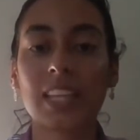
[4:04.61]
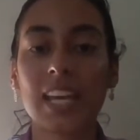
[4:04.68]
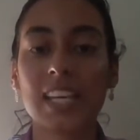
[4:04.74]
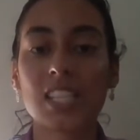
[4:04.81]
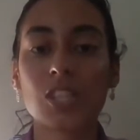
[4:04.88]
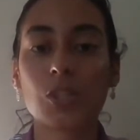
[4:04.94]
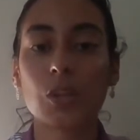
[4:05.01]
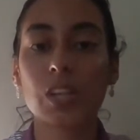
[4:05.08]

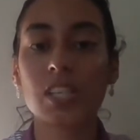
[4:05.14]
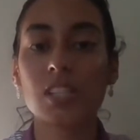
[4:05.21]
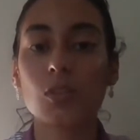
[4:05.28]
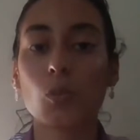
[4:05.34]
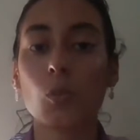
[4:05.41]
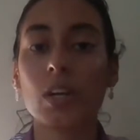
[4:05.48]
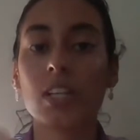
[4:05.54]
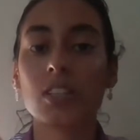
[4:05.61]
students
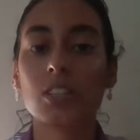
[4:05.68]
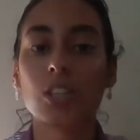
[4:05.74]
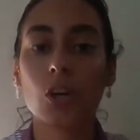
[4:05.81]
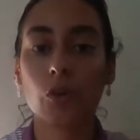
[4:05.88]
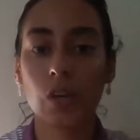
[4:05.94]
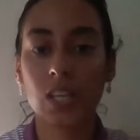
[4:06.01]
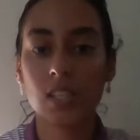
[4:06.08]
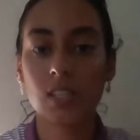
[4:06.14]
will
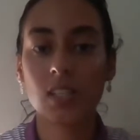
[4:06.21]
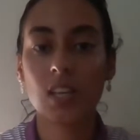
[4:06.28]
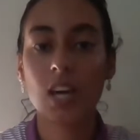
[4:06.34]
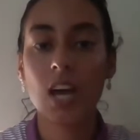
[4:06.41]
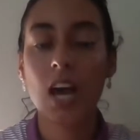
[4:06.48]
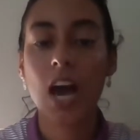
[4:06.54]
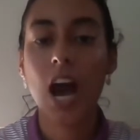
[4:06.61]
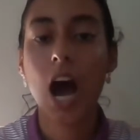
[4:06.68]
notice
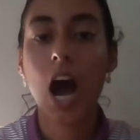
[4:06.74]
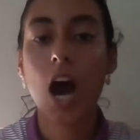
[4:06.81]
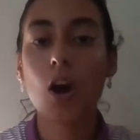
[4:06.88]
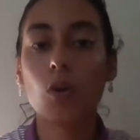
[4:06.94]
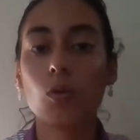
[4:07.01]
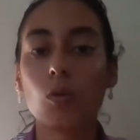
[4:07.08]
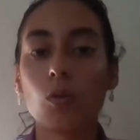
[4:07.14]
how